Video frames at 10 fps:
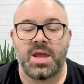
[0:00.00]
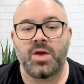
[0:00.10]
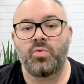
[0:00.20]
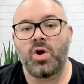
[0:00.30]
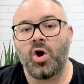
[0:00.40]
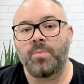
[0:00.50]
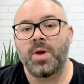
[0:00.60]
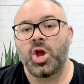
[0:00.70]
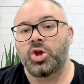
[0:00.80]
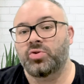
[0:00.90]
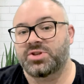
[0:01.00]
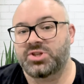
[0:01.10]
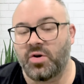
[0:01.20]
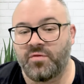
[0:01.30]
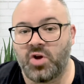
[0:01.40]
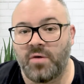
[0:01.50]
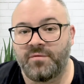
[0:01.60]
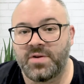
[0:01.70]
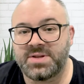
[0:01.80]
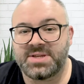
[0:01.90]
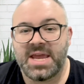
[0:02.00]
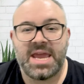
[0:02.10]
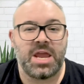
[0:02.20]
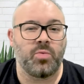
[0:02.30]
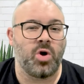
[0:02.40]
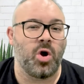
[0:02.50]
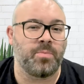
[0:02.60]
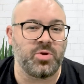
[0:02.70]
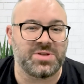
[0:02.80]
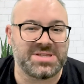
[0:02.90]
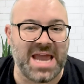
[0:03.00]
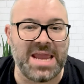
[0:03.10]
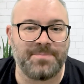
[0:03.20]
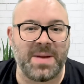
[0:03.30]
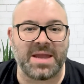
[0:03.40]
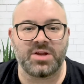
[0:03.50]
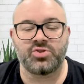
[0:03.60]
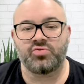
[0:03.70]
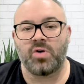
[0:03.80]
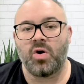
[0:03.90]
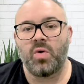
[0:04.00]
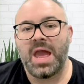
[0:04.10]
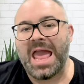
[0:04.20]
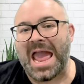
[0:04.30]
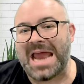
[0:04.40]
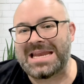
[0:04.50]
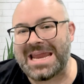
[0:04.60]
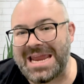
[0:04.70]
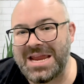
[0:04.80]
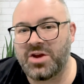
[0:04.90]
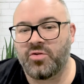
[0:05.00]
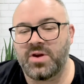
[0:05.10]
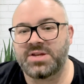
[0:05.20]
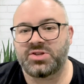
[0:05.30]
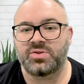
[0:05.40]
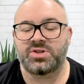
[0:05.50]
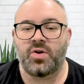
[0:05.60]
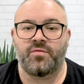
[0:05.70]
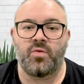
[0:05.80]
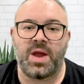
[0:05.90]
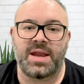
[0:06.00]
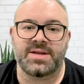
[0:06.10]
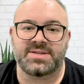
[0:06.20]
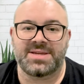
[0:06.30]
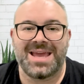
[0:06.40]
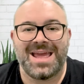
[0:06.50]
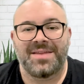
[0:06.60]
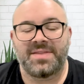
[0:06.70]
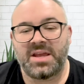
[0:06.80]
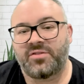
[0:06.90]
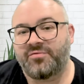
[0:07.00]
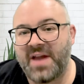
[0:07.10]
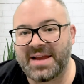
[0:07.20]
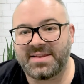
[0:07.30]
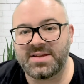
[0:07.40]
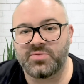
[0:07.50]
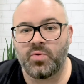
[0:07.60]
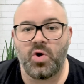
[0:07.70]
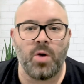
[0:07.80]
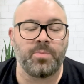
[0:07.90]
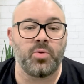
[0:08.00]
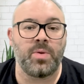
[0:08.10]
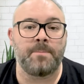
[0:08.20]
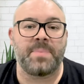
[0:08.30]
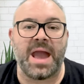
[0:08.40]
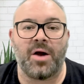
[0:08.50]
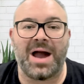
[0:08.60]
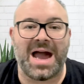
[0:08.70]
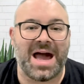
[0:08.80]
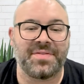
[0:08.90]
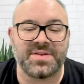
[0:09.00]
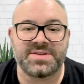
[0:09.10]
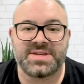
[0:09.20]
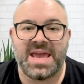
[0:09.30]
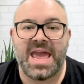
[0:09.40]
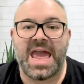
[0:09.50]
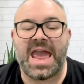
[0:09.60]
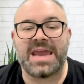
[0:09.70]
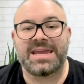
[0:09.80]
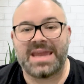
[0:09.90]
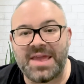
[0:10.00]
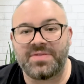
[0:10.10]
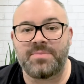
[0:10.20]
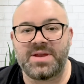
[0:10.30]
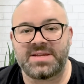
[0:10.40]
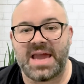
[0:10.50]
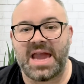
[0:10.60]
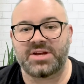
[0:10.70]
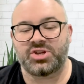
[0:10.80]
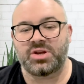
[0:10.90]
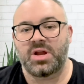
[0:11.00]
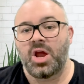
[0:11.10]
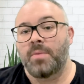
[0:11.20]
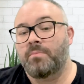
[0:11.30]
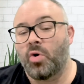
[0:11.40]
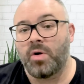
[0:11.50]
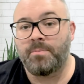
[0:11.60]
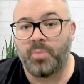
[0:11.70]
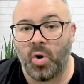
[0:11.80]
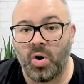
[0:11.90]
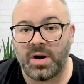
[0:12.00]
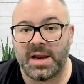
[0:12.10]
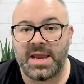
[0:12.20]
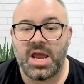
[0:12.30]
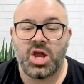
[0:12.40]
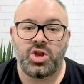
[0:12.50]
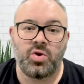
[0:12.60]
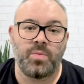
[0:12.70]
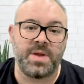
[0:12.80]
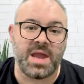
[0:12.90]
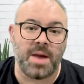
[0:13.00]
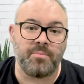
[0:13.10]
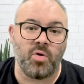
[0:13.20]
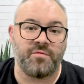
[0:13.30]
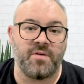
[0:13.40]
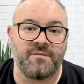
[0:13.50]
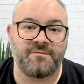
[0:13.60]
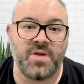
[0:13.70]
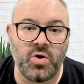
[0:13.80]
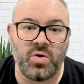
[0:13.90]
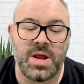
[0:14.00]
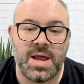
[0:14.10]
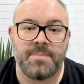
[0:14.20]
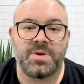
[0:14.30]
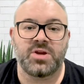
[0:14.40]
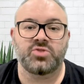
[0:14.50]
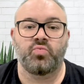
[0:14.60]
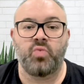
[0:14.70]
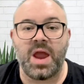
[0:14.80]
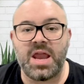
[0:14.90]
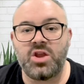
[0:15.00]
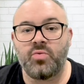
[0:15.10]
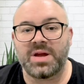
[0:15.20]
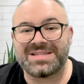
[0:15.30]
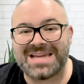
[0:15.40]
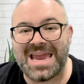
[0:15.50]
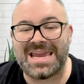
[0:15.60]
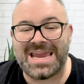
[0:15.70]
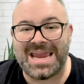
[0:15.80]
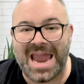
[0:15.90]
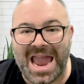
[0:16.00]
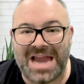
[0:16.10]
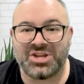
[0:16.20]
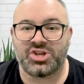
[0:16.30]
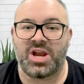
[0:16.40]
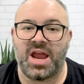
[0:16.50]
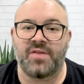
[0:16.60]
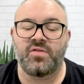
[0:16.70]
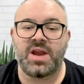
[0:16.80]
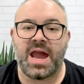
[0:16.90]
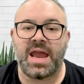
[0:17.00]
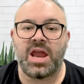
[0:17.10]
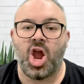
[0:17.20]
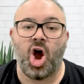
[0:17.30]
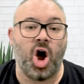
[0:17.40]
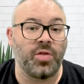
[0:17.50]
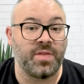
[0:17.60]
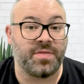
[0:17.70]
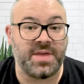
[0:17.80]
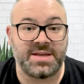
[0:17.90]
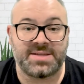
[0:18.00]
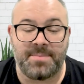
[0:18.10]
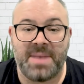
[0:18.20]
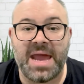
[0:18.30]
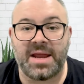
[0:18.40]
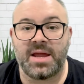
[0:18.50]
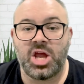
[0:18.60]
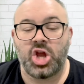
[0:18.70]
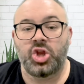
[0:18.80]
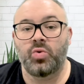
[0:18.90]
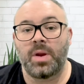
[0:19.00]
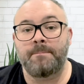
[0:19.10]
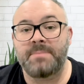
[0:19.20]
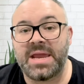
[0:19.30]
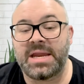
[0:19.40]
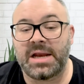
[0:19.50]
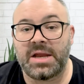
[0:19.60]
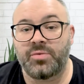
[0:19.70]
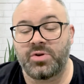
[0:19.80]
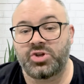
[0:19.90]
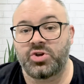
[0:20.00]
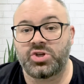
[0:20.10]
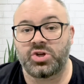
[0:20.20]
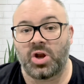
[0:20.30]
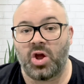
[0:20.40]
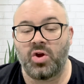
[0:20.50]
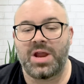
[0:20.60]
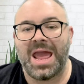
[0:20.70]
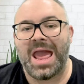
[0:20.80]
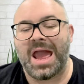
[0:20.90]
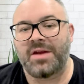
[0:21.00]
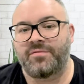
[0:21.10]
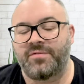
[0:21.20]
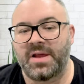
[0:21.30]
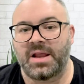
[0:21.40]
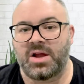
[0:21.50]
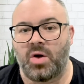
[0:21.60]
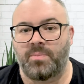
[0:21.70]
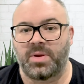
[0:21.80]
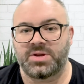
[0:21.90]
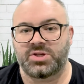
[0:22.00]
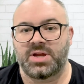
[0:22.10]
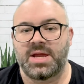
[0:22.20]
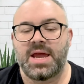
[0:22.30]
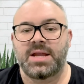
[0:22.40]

It will help your self confidence, it will help you take back control and increase your self awareness. These factors will help you empower others and get them into action. More importantly, you'll become more fulfilled because when you are taking action every day on the things that matter, you will immediately reduce your load and feel accomplished.